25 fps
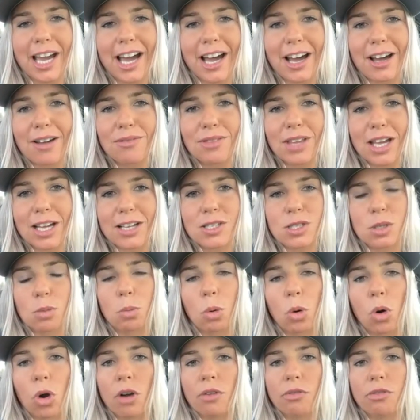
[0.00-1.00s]
have that
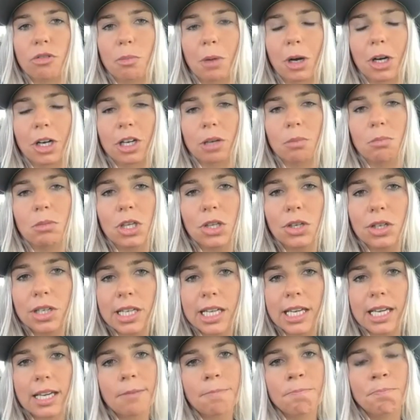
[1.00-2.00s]
support from our
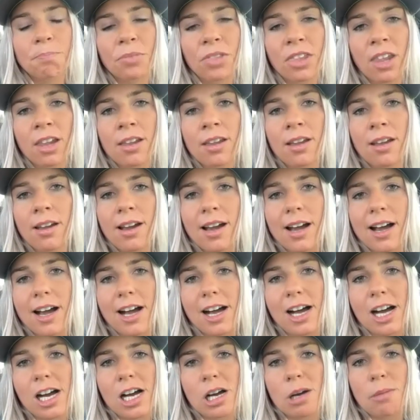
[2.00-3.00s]
community
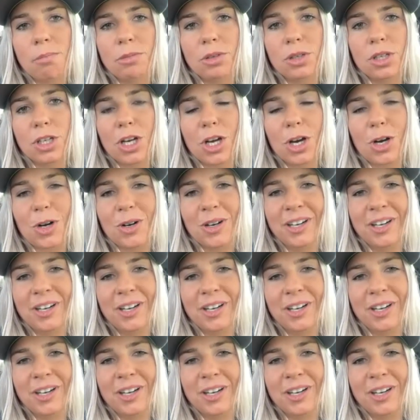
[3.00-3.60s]
um, you know,